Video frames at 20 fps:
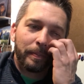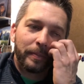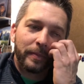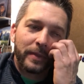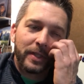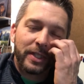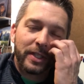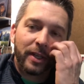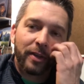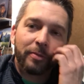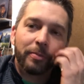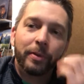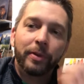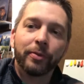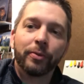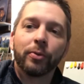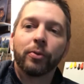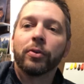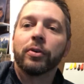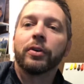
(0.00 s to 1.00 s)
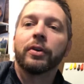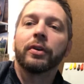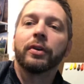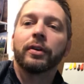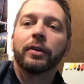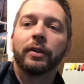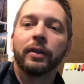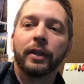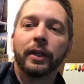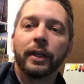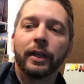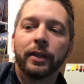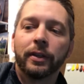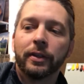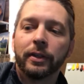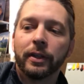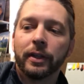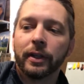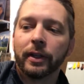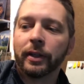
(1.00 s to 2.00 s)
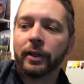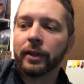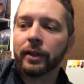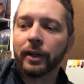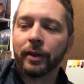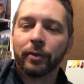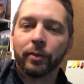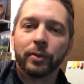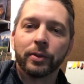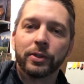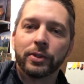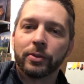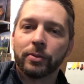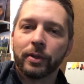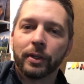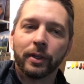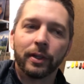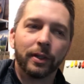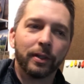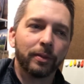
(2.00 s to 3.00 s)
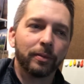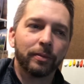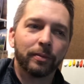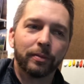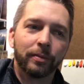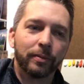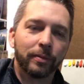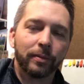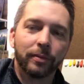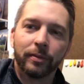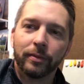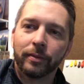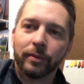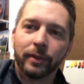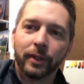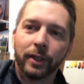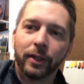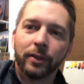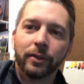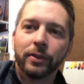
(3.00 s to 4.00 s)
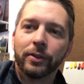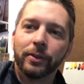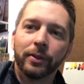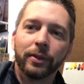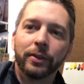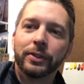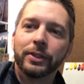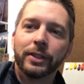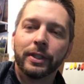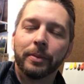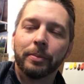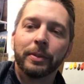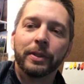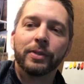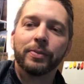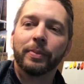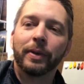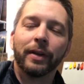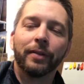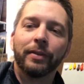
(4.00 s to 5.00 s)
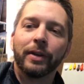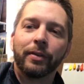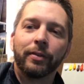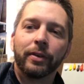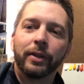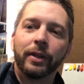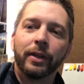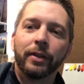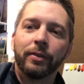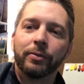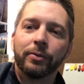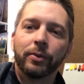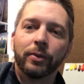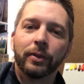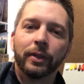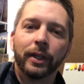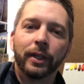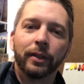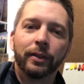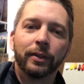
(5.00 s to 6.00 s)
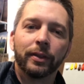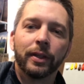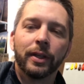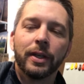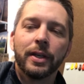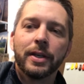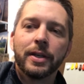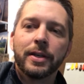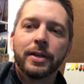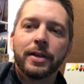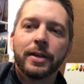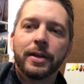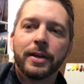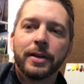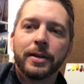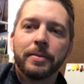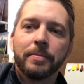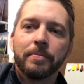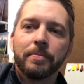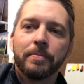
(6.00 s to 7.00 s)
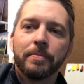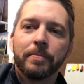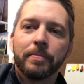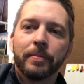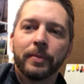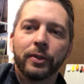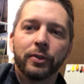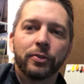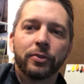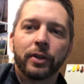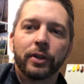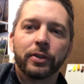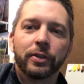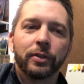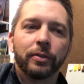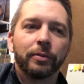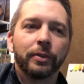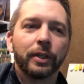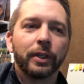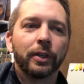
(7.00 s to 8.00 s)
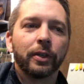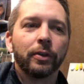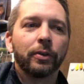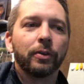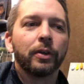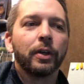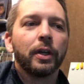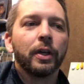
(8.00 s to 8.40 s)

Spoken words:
stuff before, and every once in a while I'll do little snippets, but I've never done a full-length instructional video